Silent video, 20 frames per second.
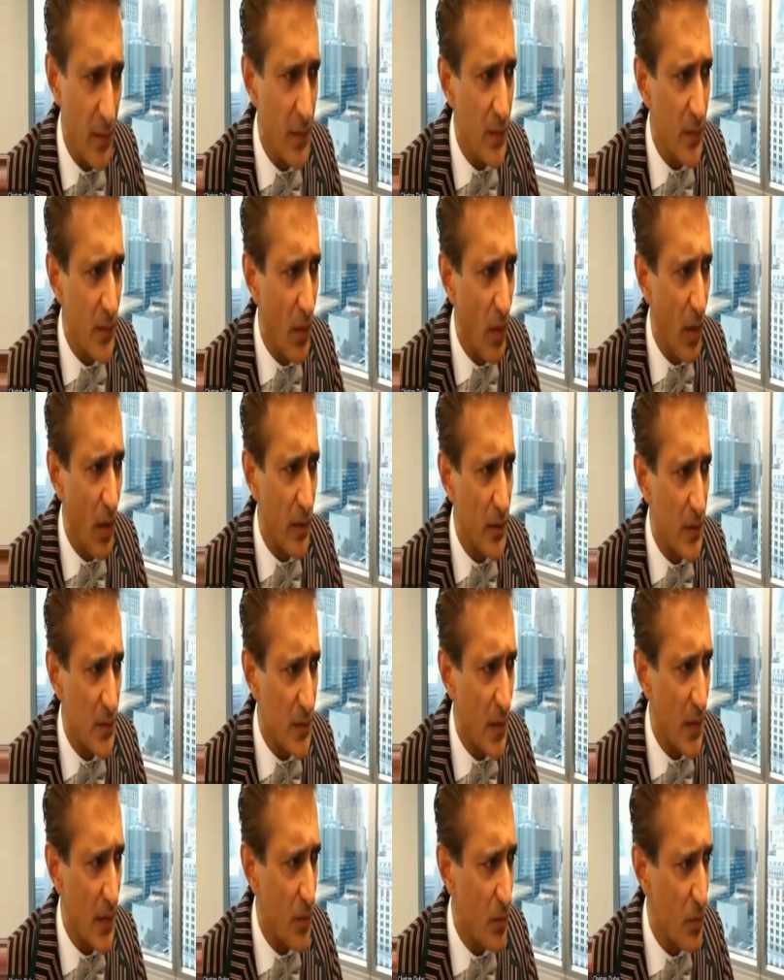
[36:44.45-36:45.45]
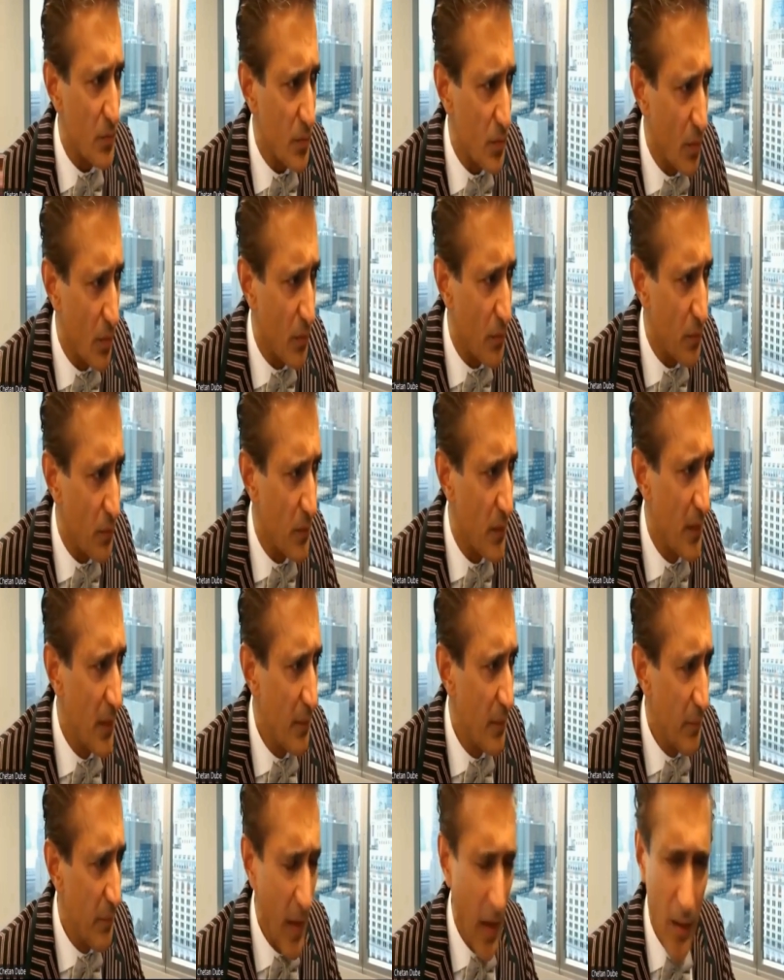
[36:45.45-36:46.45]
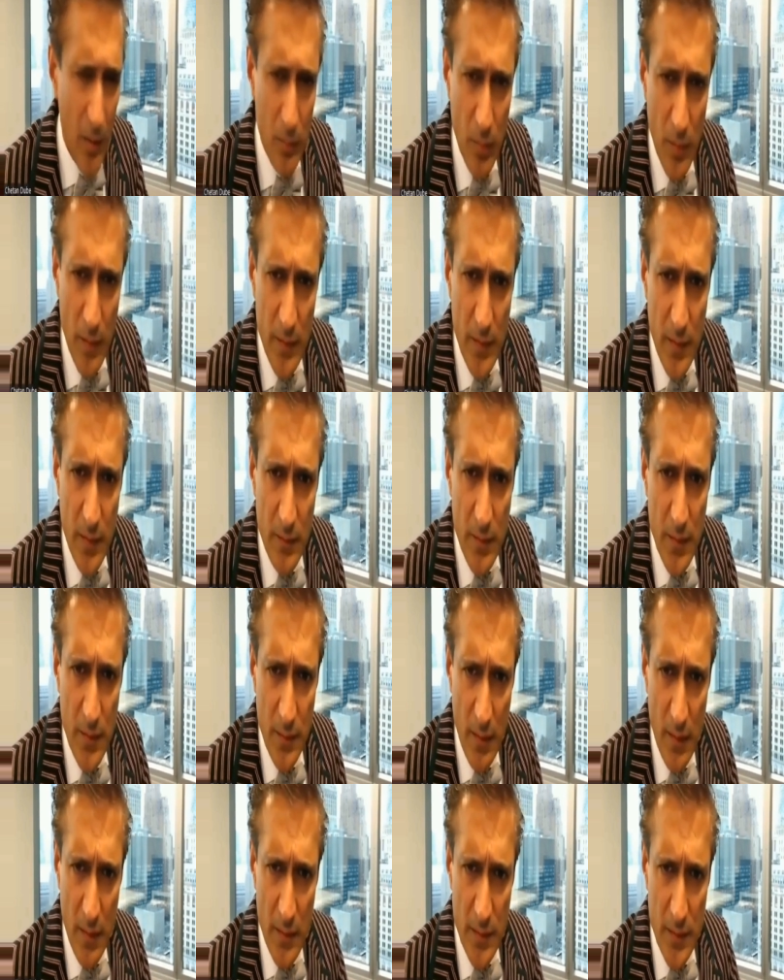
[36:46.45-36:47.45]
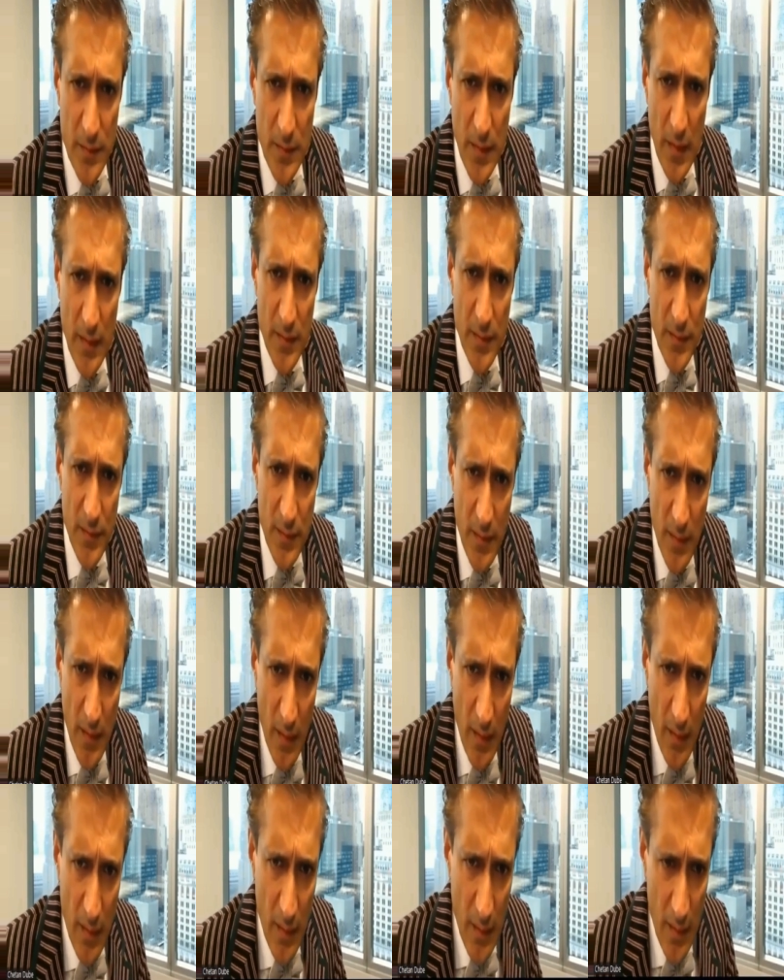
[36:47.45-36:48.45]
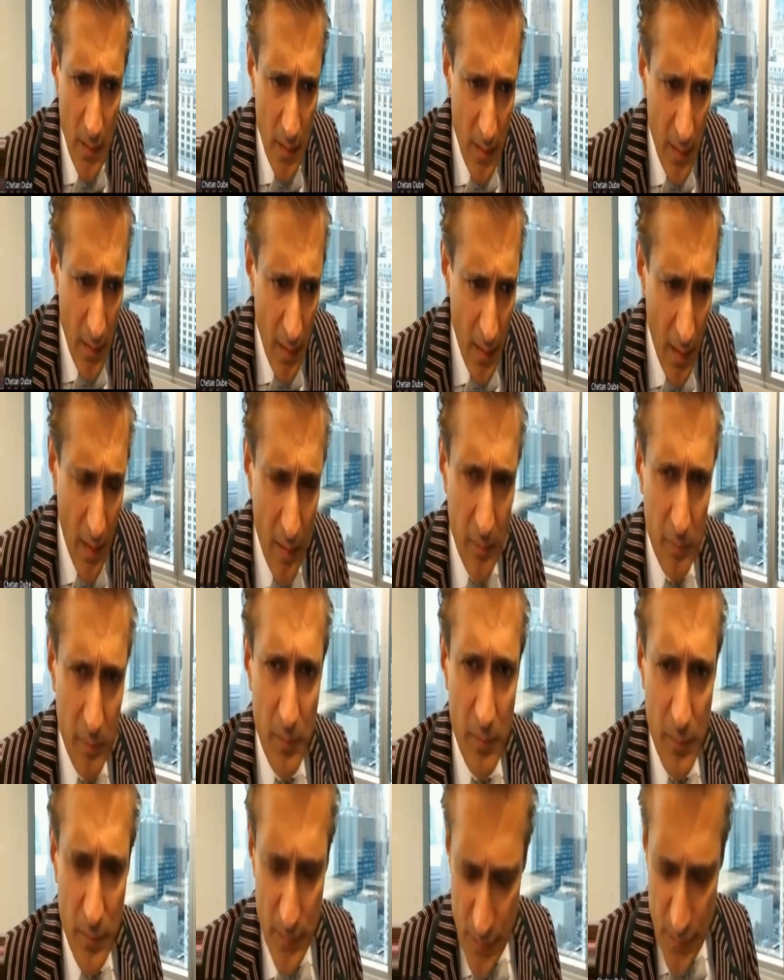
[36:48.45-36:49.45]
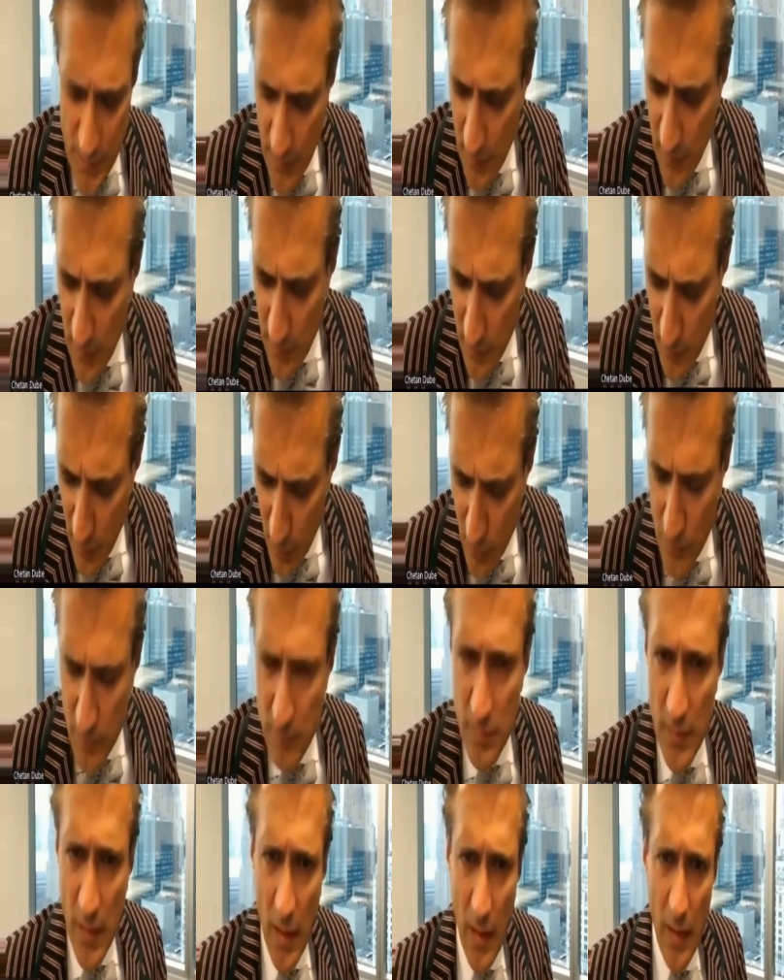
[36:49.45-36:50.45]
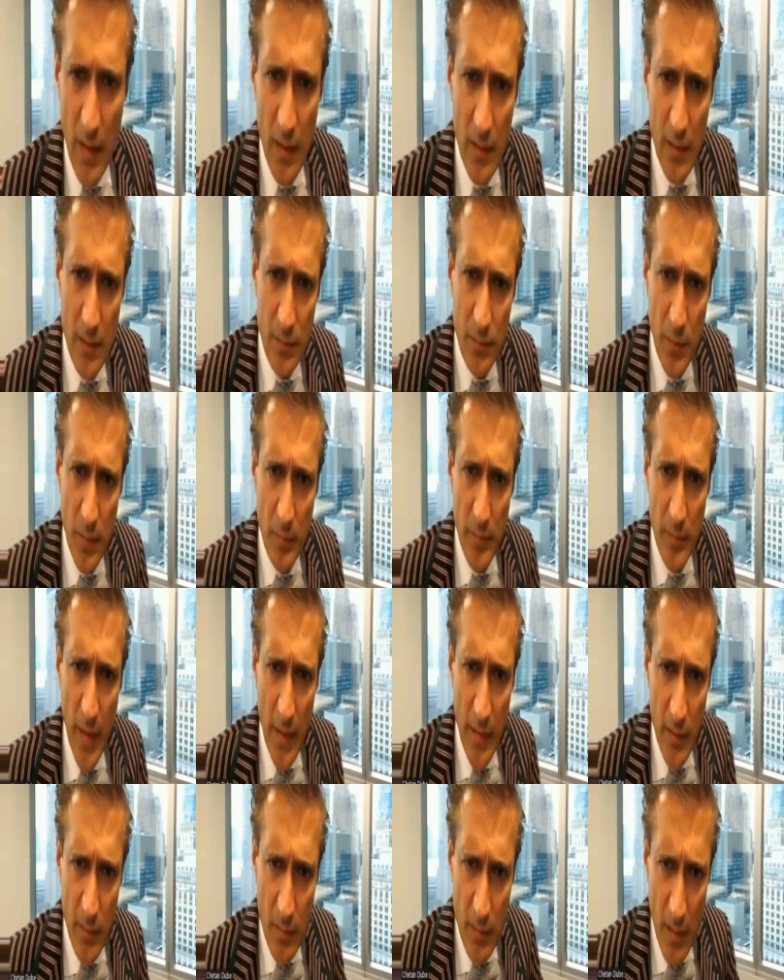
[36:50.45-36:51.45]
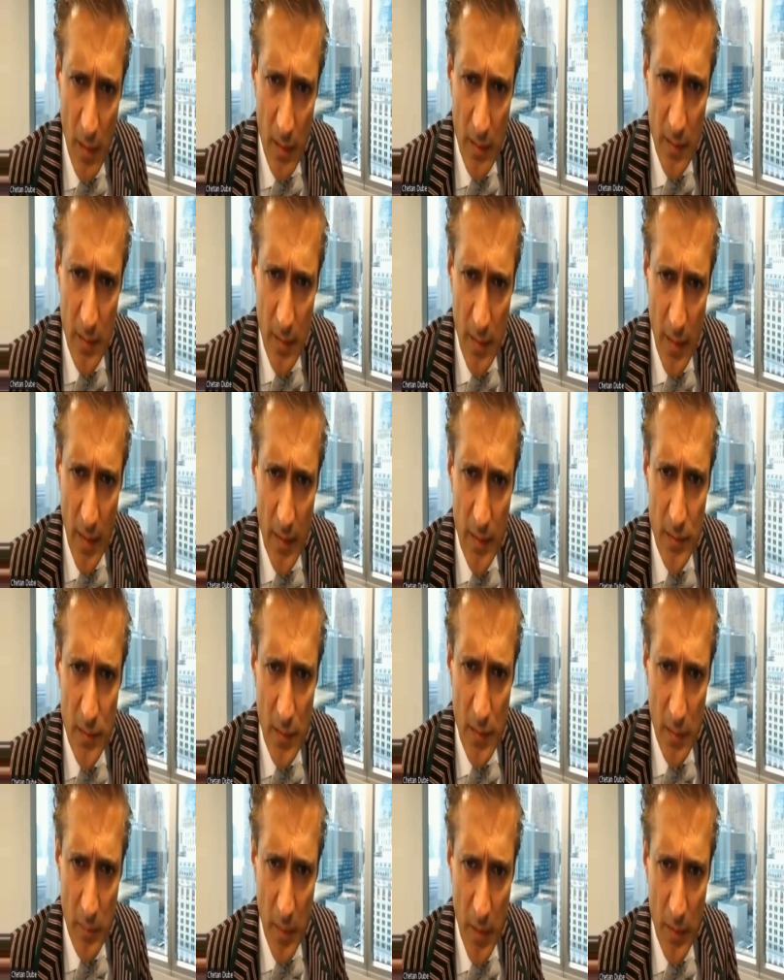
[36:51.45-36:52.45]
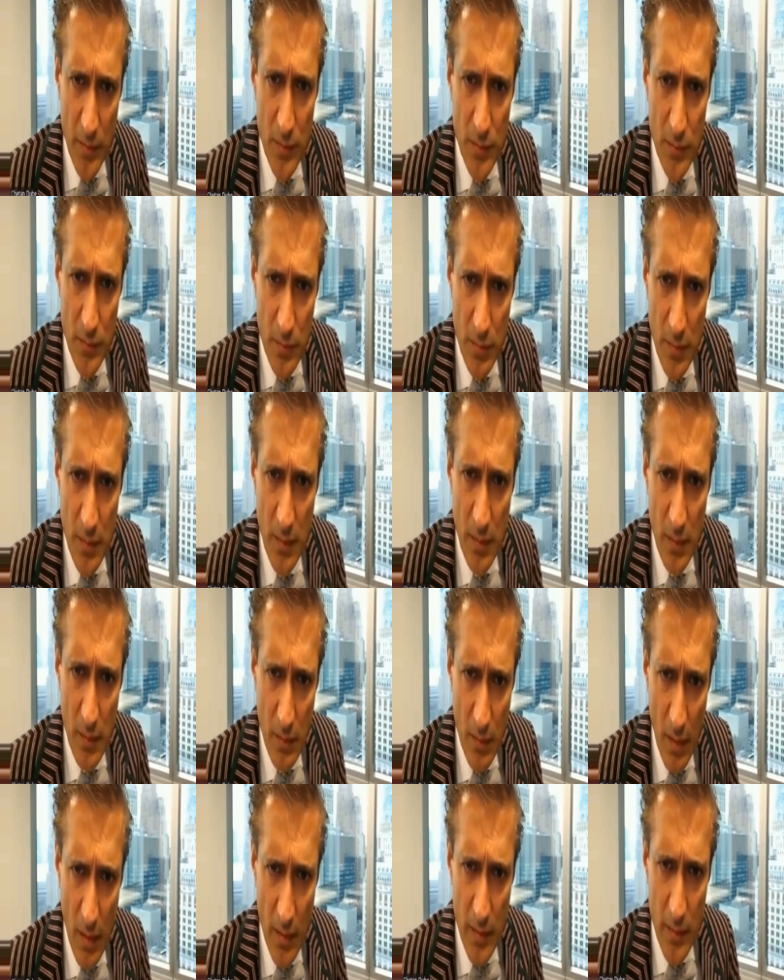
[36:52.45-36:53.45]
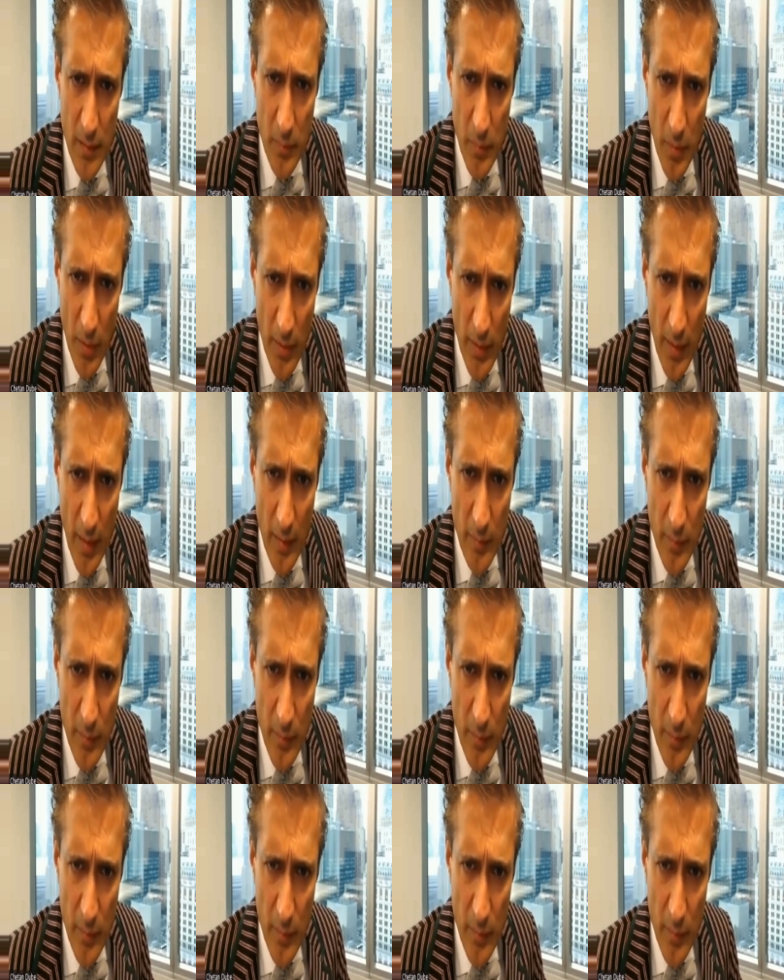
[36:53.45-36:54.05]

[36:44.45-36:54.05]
These honors, I don't know if I'm worthy of these honors. I just still go from 9 o'clock in the night till about 2 o'clock in the morning.